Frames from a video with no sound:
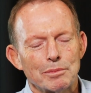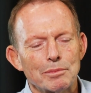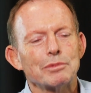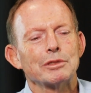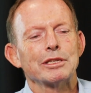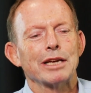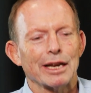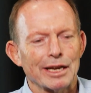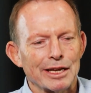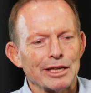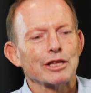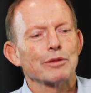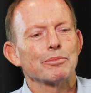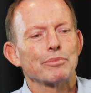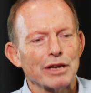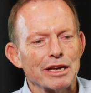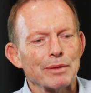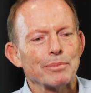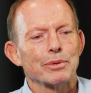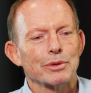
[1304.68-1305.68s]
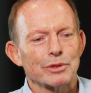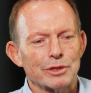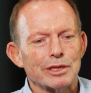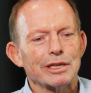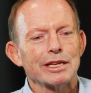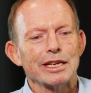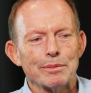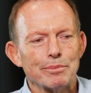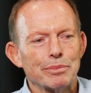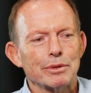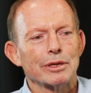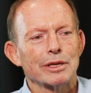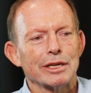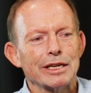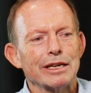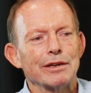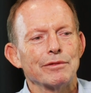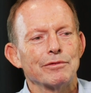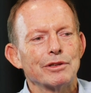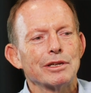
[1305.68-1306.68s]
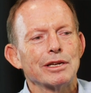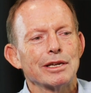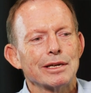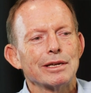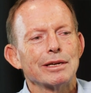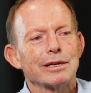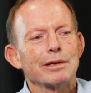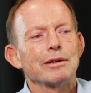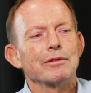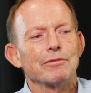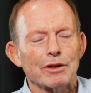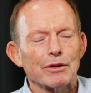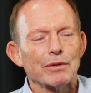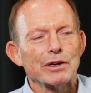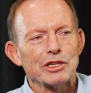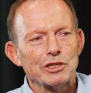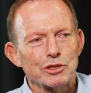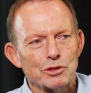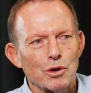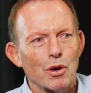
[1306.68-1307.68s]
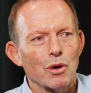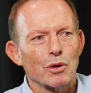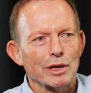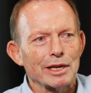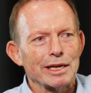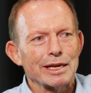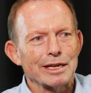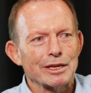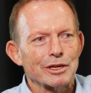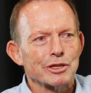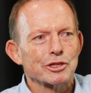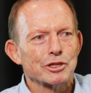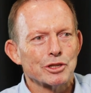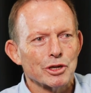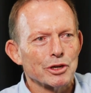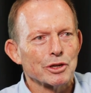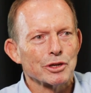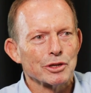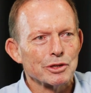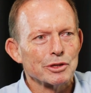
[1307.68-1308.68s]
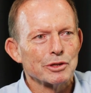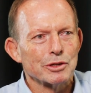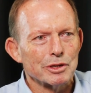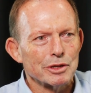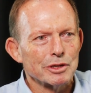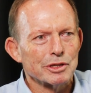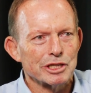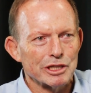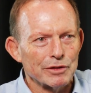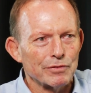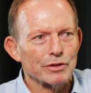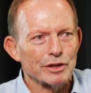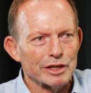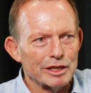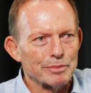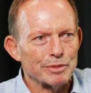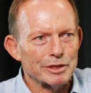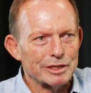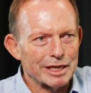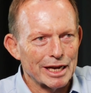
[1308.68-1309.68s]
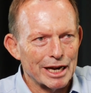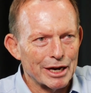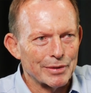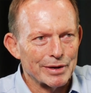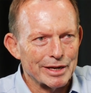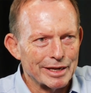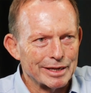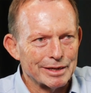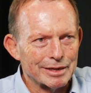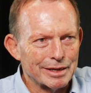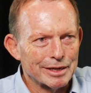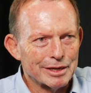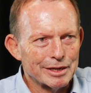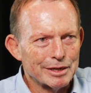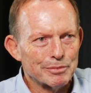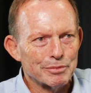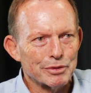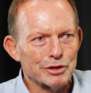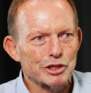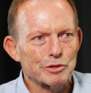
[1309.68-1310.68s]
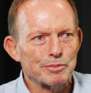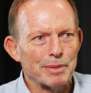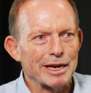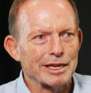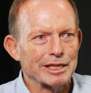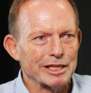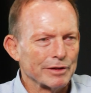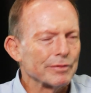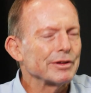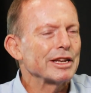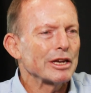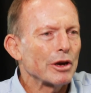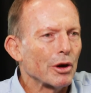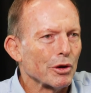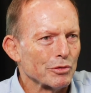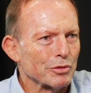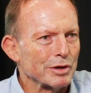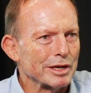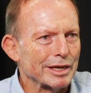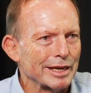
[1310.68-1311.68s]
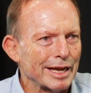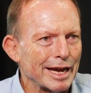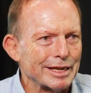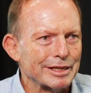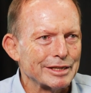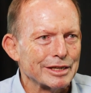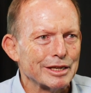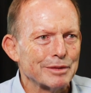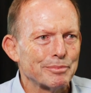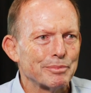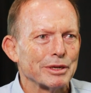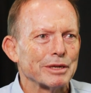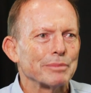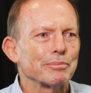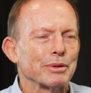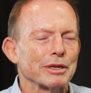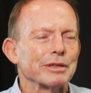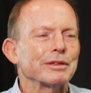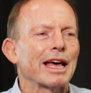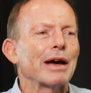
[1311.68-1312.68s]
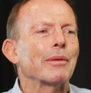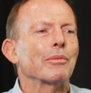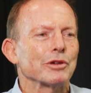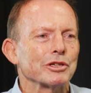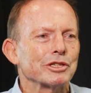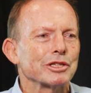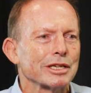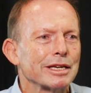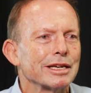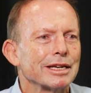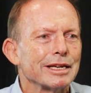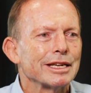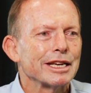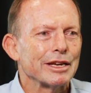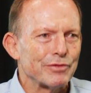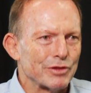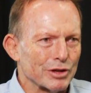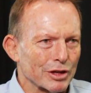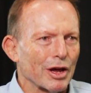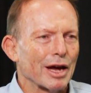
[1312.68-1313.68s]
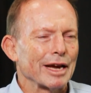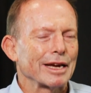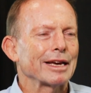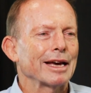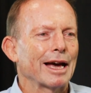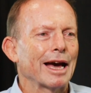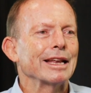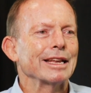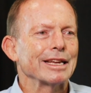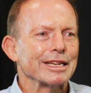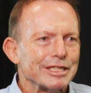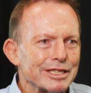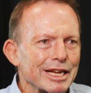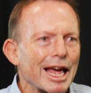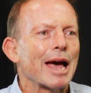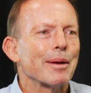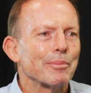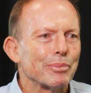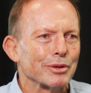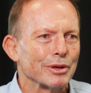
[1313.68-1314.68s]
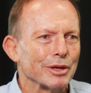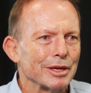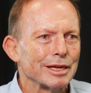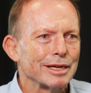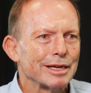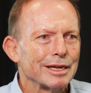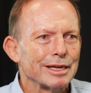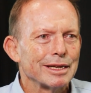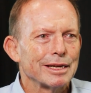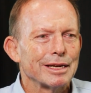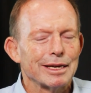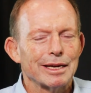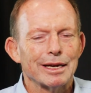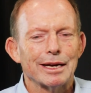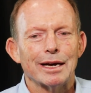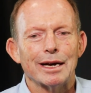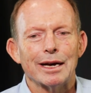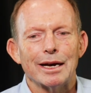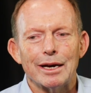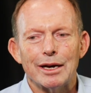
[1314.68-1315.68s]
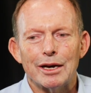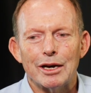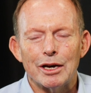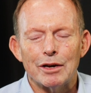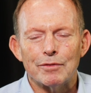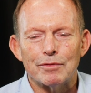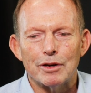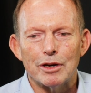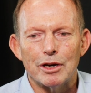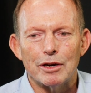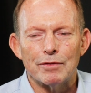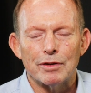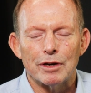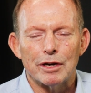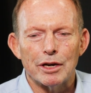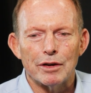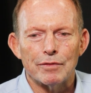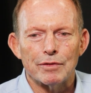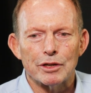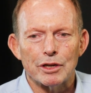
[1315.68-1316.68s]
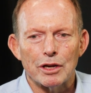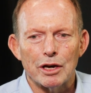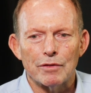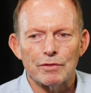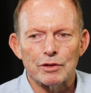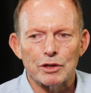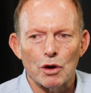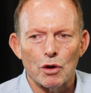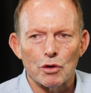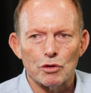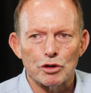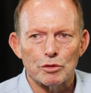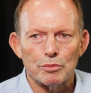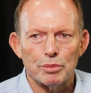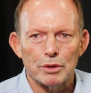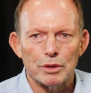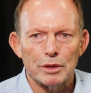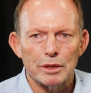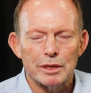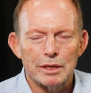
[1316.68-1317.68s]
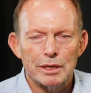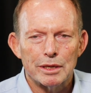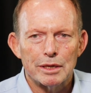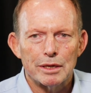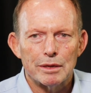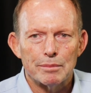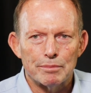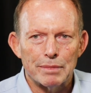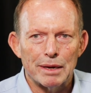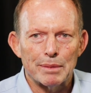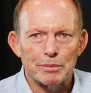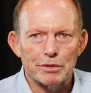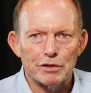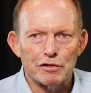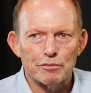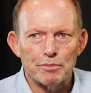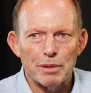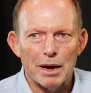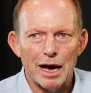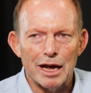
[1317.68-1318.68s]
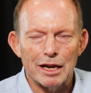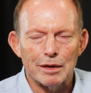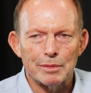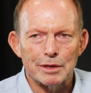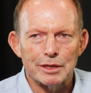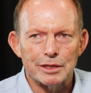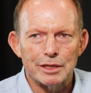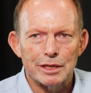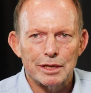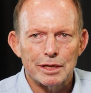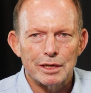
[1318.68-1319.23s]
telling the people that he believed very strongly in a certain civil libertarian perspective, and he got re-elected. But that was, if you like, an example of an honourable member of Parliament